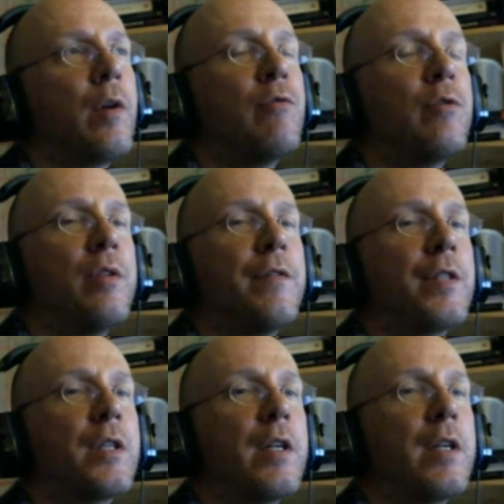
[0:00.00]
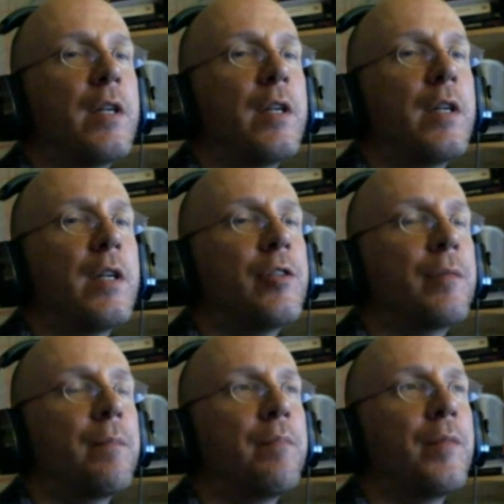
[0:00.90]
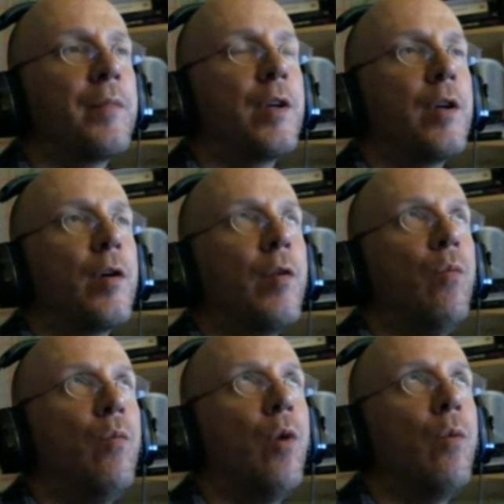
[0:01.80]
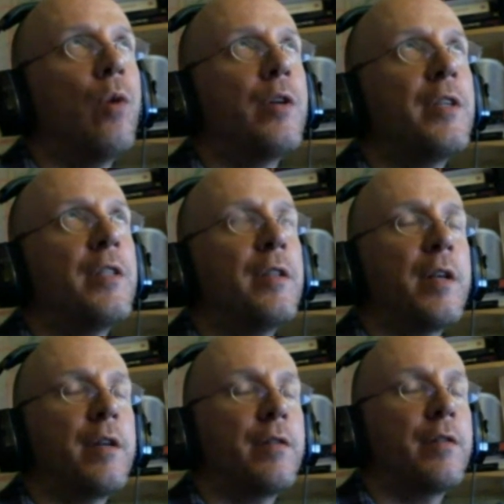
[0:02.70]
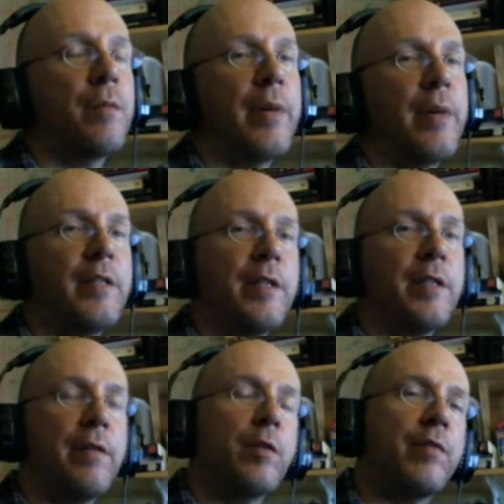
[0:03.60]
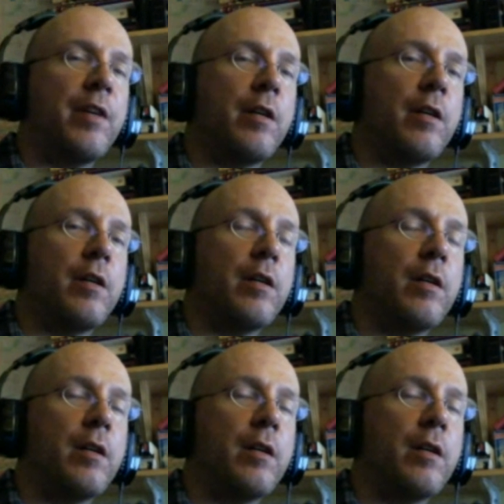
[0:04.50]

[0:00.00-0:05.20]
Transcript: when you were doing the physical education, what did you think of the competitive atmosphere?